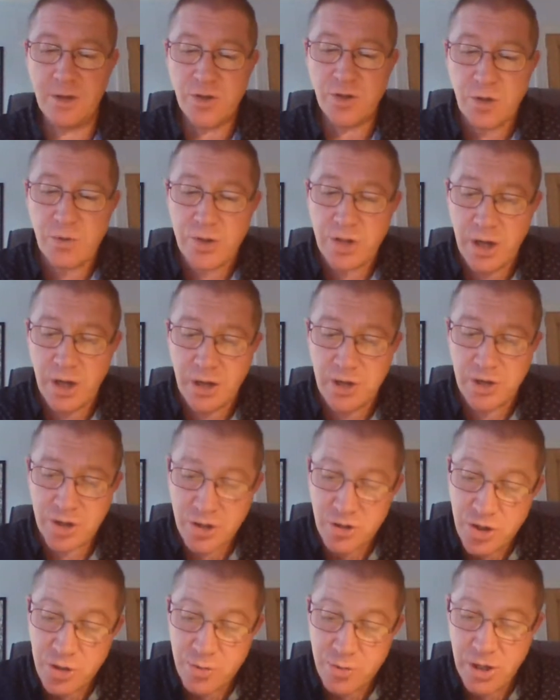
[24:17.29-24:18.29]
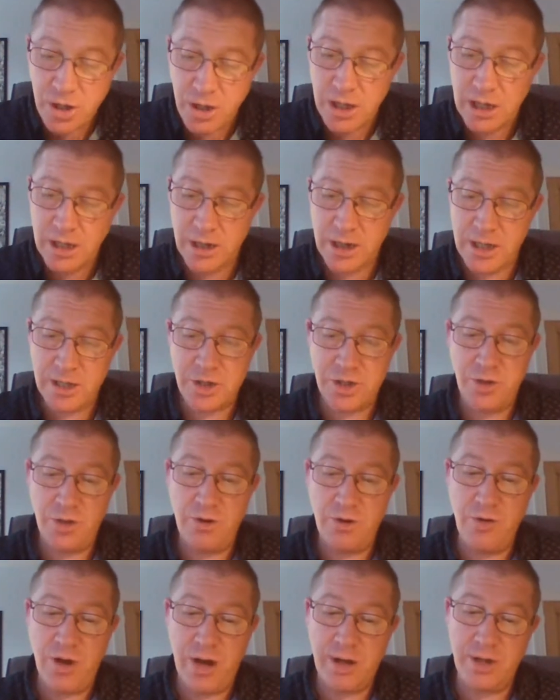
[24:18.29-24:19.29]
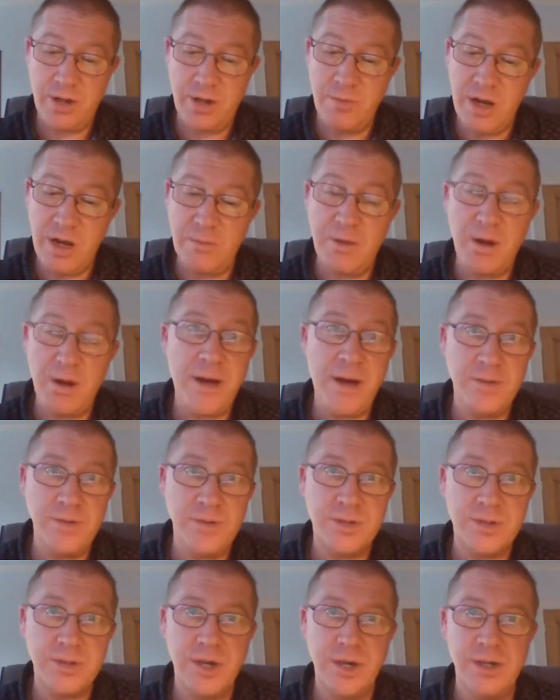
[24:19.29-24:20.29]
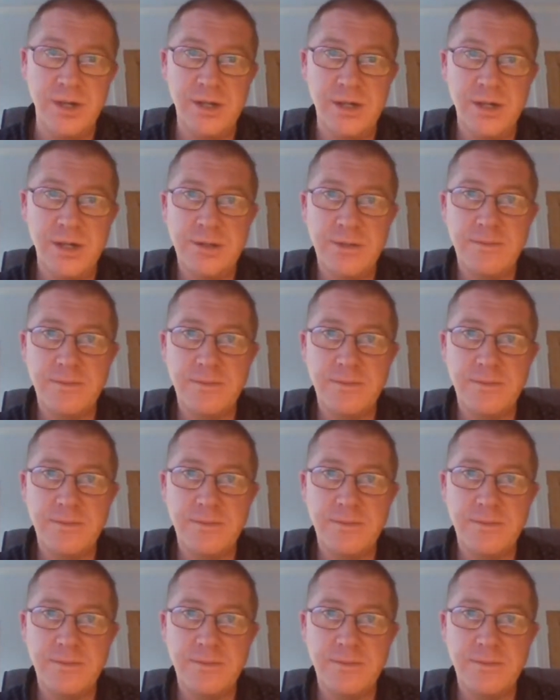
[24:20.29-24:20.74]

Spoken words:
So she was hardly likely to do a runner the minute my back was turned.